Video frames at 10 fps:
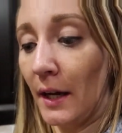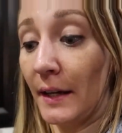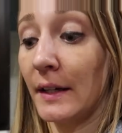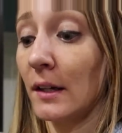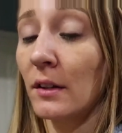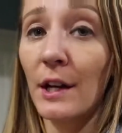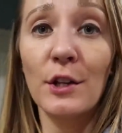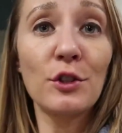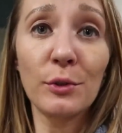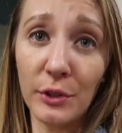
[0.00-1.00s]
I got a lot
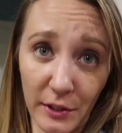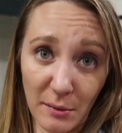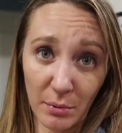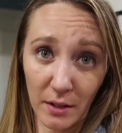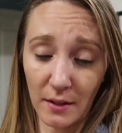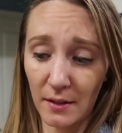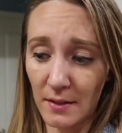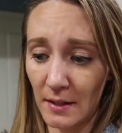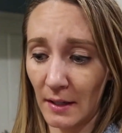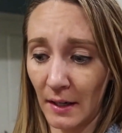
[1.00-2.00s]
of new cleaning
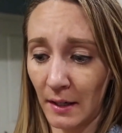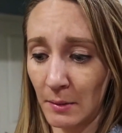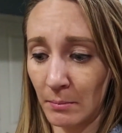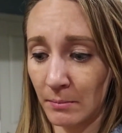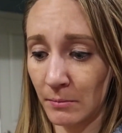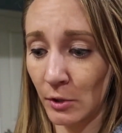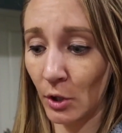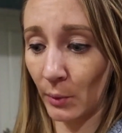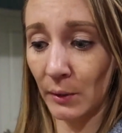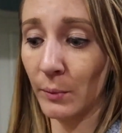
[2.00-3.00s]
products that I'm
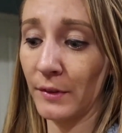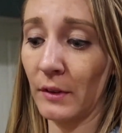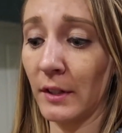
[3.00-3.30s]
going with,